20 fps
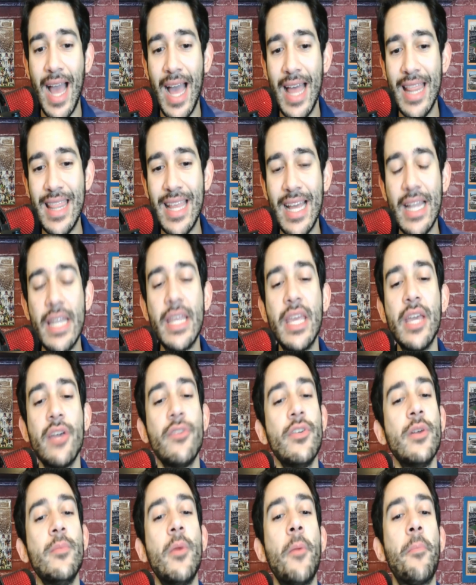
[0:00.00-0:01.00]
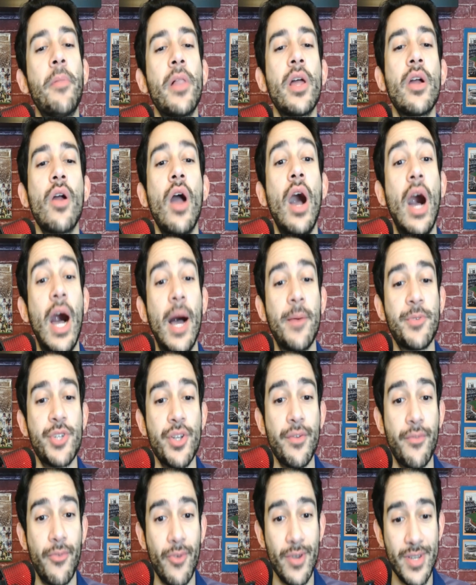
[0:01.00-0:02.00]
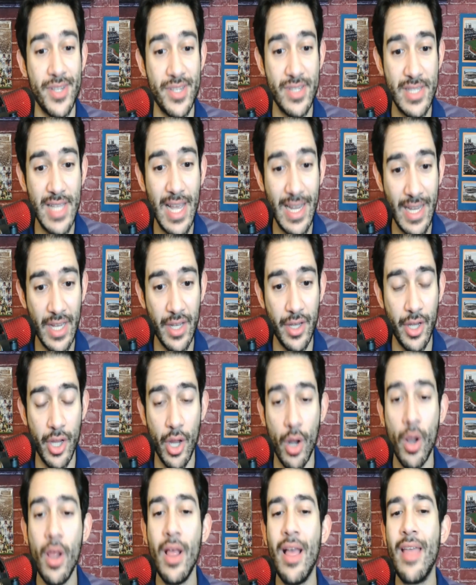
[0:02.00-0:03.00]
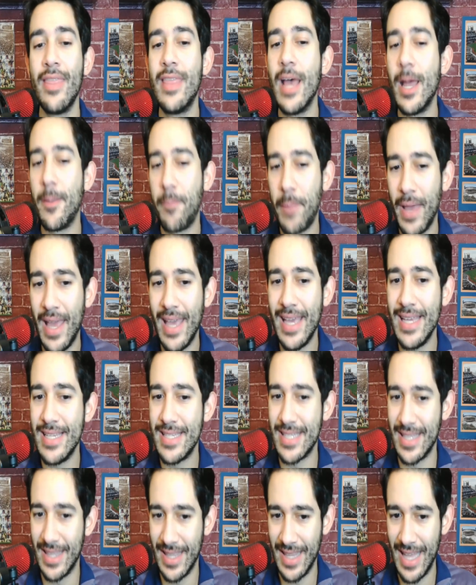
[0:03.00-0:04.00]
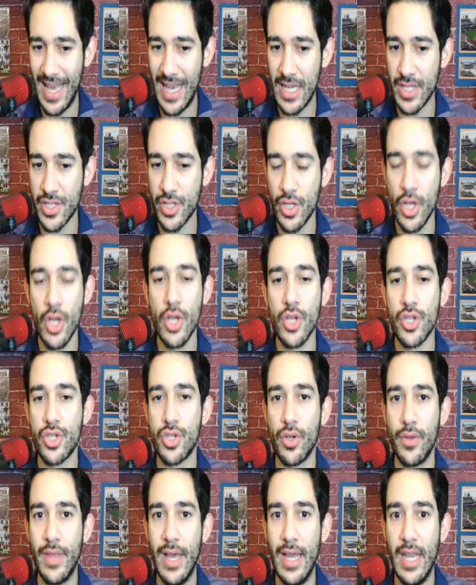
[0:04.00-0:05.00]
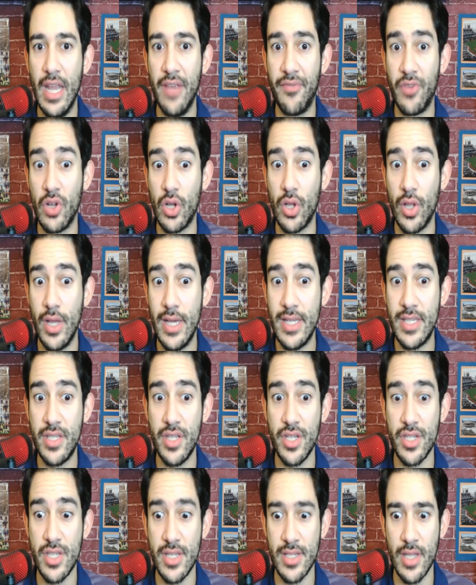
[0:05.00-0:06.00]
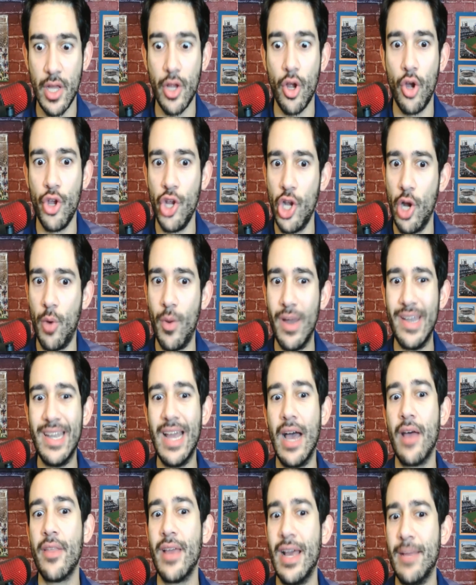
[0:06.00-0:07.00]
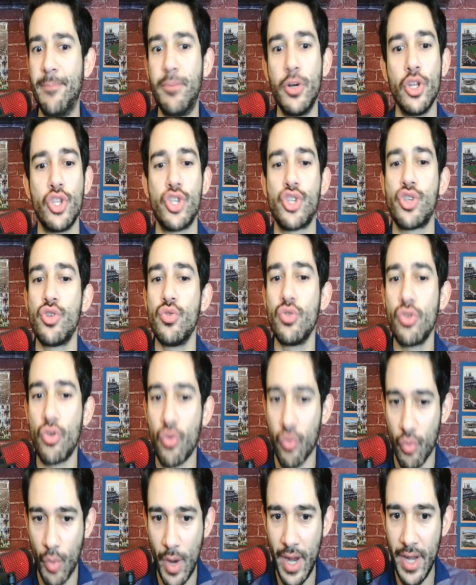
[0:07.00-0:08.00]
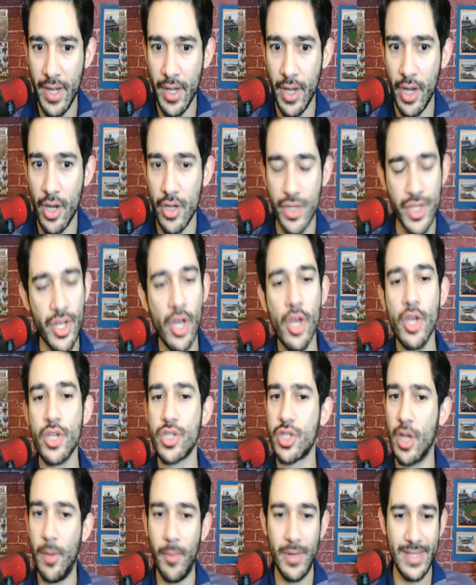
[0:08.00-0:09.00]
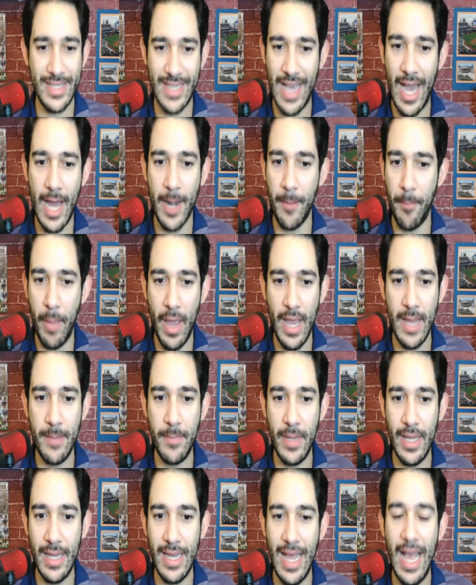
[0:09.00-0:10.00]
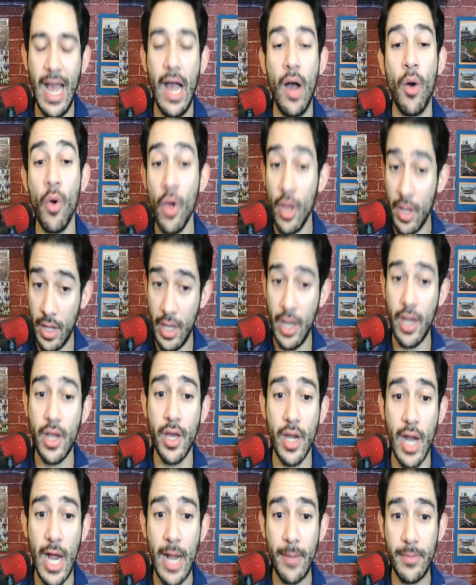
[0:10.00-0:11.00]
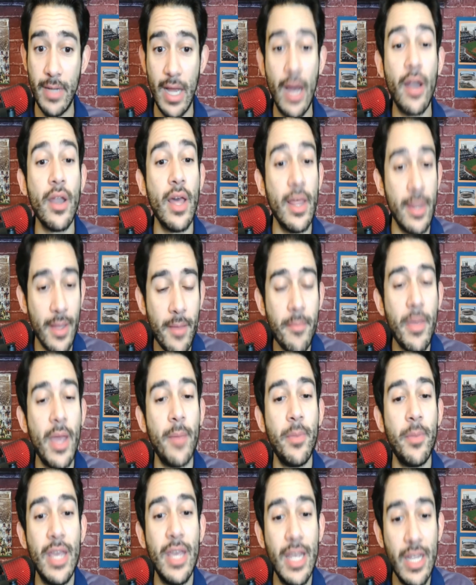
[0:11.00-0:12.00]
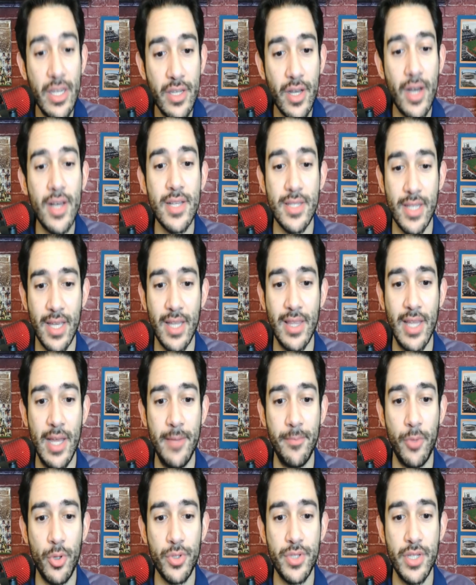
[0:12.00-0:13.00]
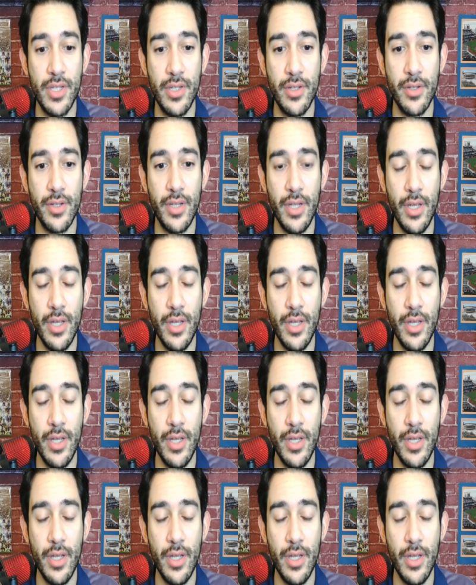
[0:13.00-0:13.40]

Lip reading: And then give him a player option for a second year that pays less. So that if Iglesias is like, you know what, now that I put 2 great years, someone's got to pay me now, he could opt out, and then maybe he does get that multi-year